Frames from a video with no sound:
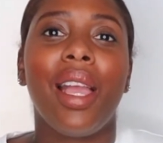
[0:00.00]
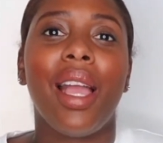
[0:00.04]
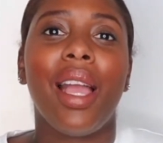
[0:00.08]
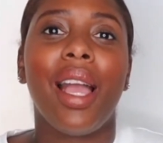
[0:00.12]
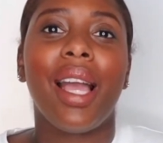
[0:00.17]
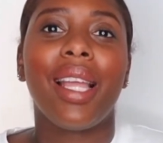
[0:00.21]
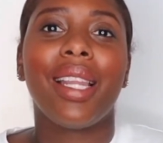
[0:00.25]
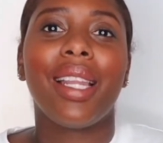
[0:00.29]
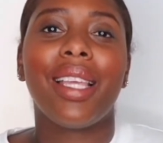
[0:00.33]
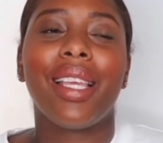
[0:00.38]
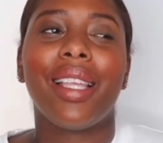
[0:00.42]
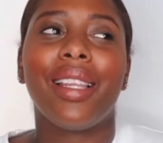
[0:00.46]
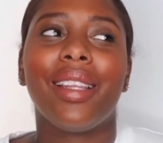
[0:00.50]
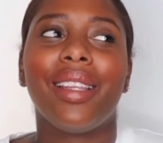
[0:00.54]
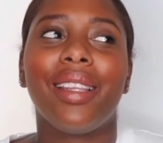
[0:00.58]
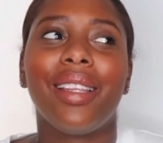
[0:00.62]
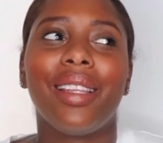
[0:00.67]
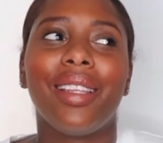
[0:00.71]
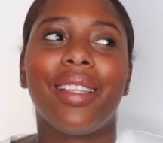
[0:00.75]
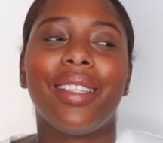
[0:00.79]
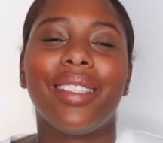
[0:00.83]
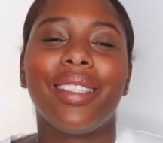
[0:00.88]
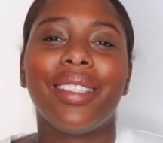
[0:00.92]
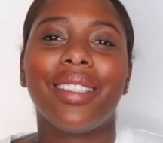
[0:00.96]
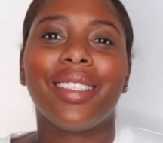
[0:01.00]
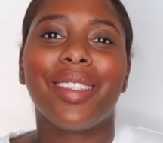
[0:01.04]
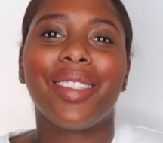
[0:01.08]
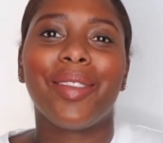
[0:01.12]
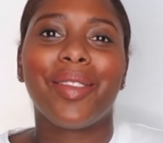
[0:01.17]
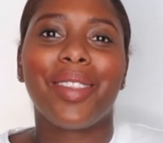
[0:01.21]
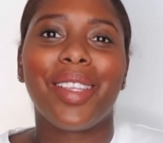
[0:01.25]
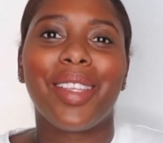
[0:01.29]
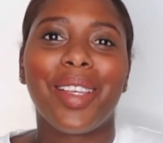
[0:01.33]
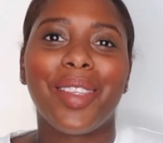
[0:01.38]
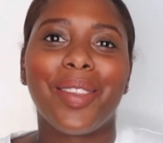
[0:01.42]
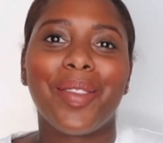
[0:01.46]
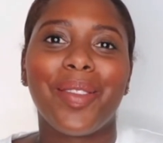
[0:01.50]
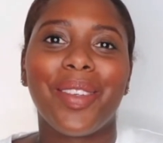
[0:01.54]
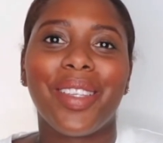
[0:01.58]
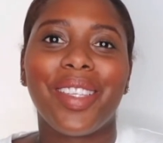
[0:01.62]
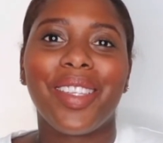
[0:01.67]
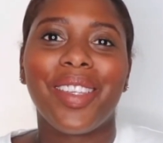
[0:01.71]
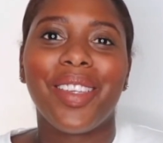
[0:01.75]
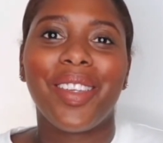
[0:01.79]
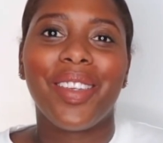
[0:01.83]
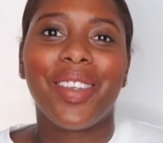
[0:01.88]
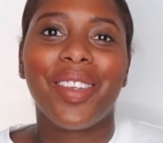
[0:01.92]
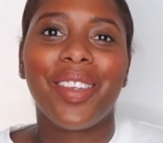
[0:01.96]
And then sometimes when
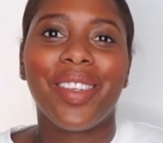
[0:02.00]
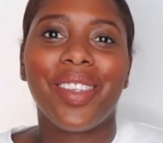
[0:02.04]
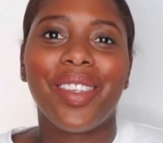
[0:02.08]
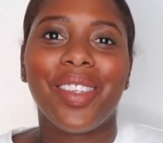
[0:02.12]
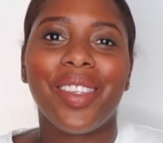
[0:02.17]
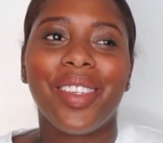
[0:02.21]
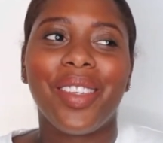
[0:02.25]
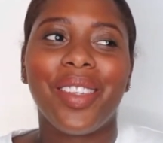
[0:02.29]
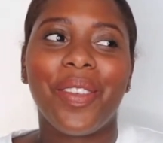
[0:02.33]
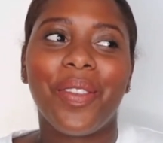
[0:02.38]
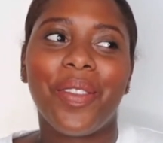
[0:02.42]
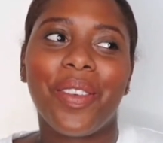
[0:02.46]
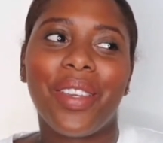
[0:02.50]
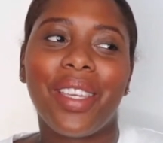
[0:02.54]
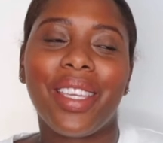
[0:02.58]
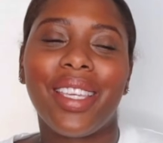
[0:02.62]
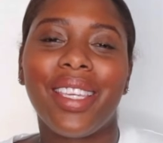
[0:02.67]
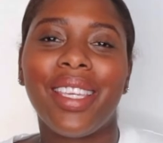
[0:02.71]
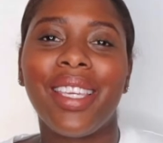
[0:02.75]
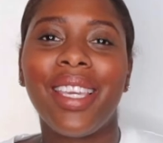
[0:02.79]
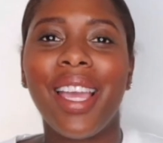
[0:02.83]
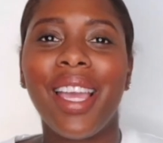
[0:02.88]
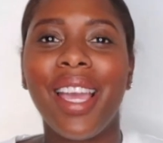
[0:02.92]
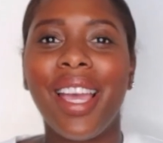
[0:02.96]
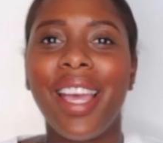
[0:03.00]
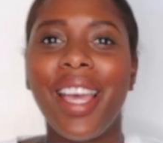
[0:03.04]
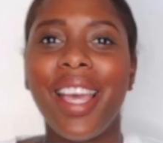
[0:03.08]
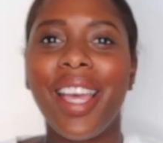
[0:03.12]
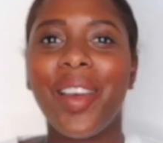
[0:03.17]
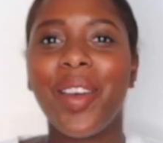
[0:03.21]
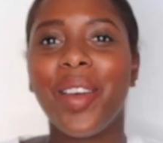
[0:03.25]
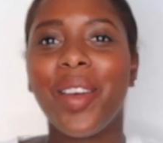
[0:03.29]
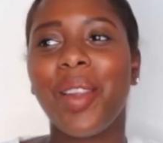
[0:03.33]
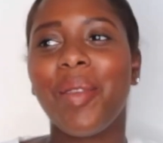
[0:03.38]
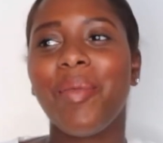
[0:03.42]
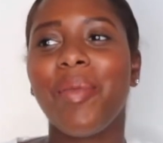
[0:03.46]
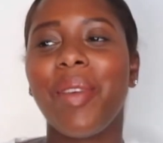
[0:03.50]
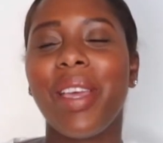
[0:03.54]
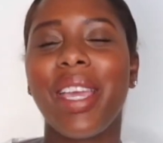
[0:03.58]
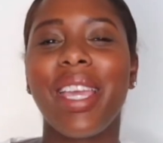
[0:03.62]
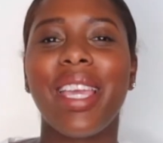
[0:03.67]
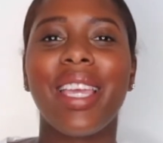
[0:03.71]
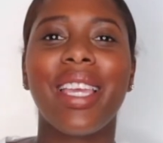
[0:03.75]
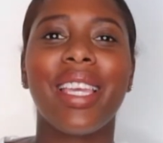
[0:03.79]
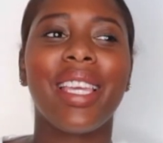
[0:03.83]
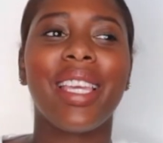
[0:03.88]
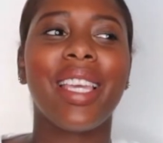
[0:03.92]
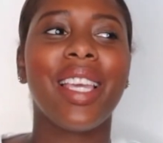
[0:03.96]
you think, yeah, I'm gonna
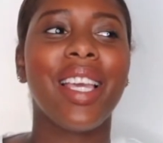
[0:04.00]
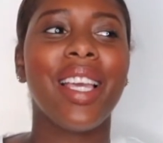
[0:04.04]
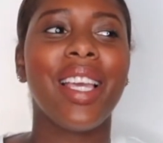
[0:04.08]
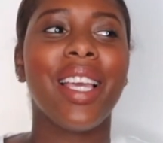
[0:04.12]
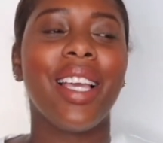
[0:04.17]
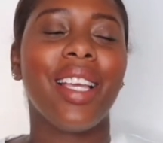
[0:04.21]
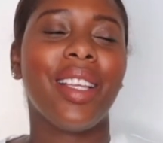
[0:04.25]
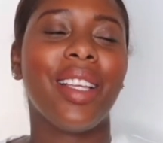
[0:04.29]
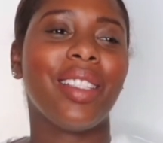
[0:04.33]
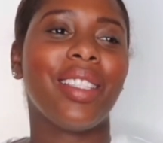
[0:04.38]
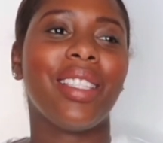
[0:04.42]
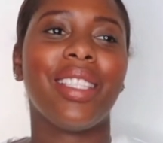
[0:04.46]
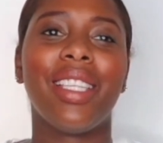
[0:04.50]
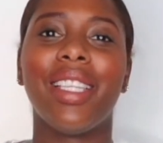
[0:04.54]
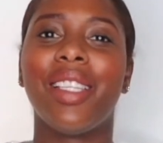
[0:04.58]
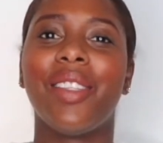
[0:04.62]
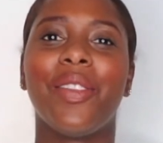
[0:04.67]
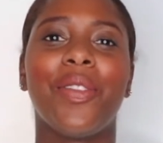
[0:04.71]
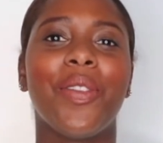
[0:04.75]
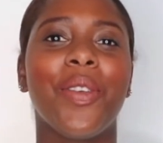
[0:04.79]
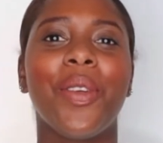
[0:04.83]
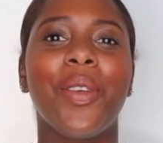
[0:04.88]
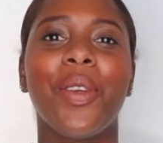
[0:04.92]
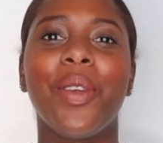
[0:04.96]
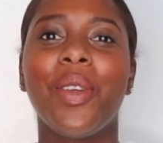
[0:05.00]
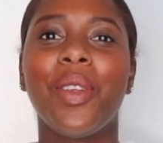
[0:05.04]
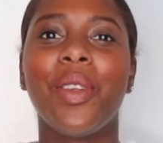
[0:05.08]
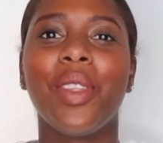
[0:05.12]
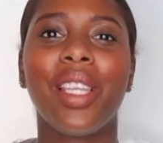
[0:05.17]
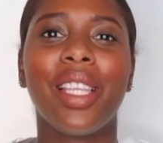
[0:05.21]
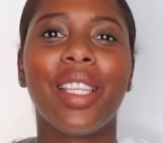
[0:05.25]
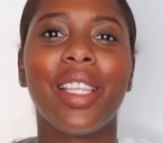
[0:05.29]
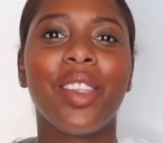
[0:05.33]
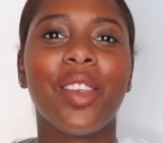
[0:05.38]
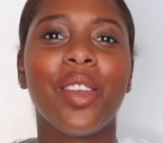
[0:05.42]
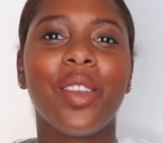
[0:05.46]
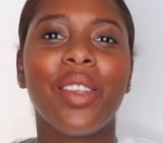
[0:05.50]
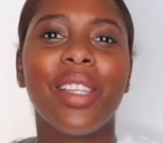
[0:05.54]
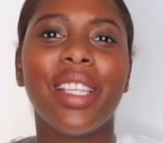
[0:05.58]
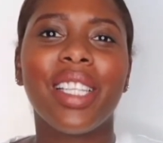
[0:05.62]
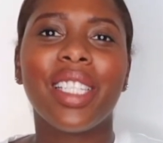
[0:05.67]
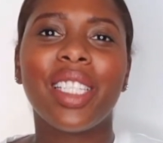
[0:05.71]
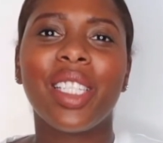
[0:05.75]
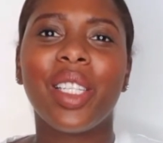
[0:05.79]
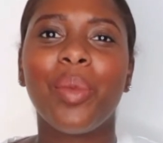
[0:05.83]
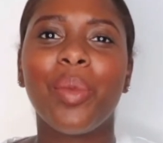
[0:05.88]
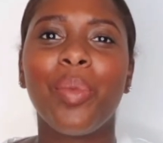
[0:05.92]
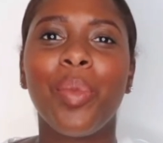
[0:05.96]
make this food, and you
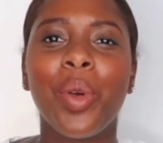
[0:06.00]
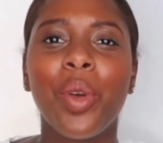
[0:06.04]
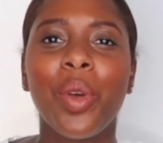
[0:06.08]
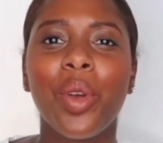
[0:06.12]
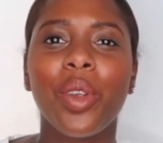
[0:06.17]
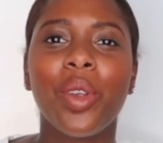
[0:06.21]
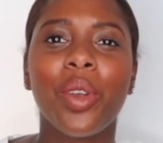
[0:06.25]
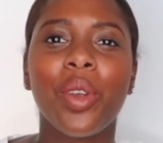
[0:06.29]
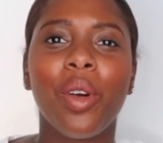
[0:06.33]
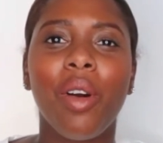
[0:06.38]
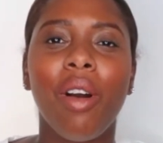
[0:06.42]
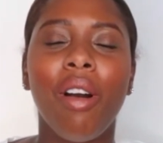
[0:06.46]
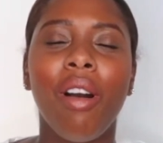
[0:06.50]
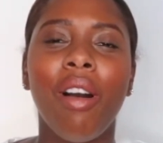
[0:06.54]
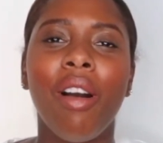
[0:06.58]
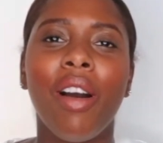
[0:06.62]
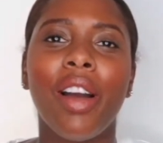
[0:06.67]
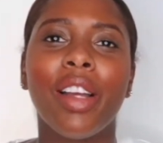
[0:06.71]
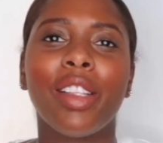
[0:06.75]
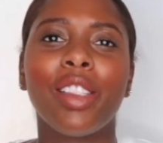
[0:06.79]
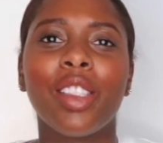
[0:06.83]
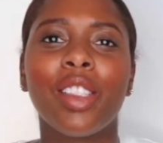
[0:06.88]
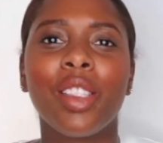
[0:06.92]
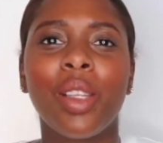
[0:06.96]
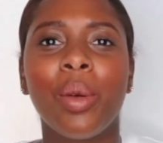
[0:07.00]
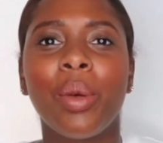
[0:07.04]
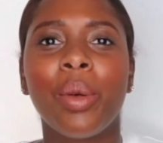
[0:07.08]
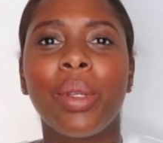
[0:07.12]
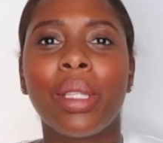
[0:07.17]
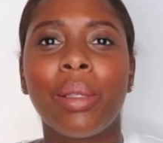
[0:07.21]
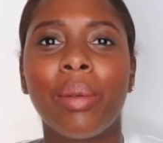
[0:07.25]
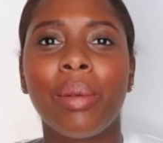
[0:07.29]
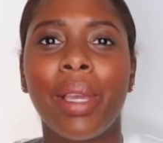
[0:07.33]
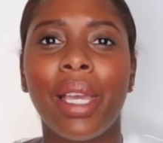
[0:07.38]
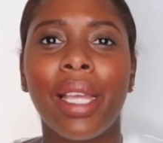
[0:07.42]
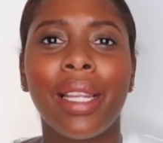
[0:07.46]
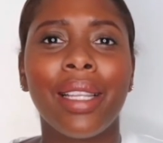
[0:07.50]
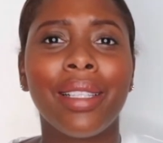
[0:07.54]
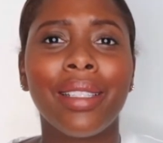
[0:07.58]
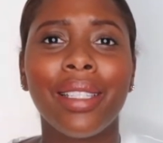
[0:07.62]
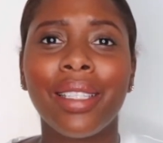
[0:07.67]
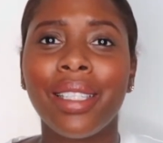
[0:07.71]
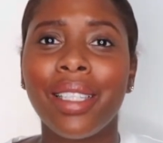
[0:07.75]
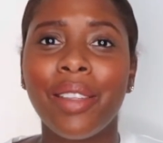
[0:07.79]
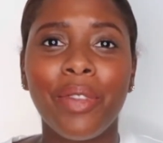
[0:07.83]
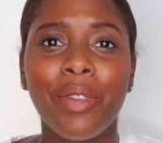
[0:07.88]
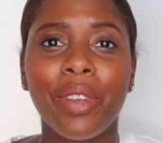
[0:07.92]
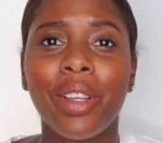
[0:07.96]
literally put your heart and soul into it and it
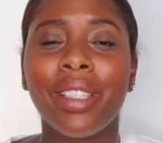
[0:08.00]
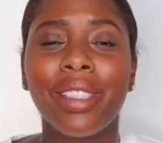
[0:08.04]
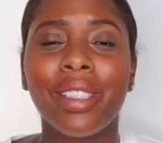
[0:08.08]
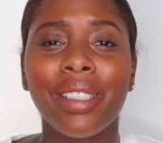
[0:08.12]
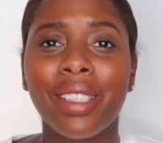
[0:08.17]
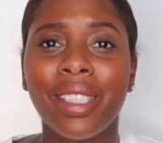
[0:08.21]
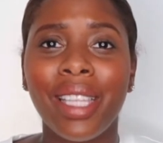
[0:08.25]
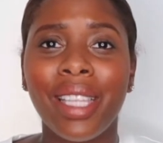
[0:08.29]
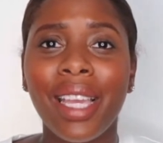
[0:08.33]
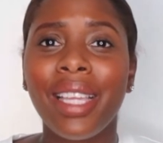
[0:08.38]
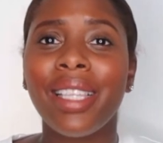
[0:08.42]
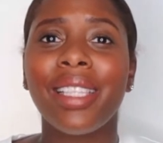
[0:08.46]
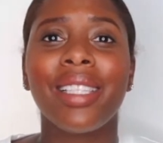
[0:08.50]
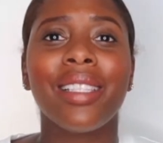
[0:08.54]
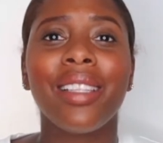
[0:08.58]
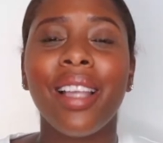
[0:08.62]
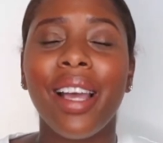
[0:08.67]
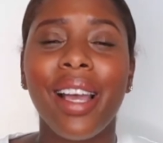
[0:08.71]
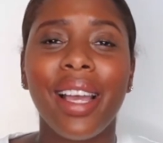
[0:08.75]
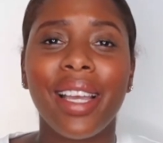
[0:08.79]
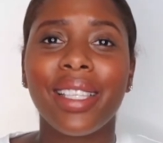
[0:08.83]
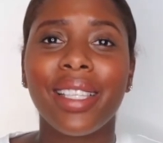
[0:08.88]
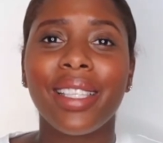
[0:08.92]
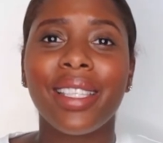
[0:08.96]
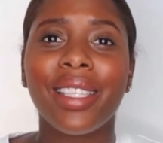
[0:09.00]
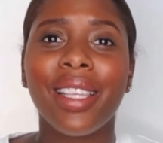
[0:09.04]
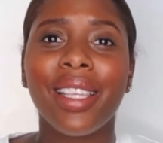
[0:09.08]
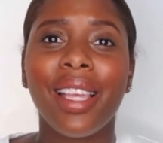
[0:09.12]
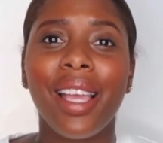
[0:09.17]
doesn't even taste nice.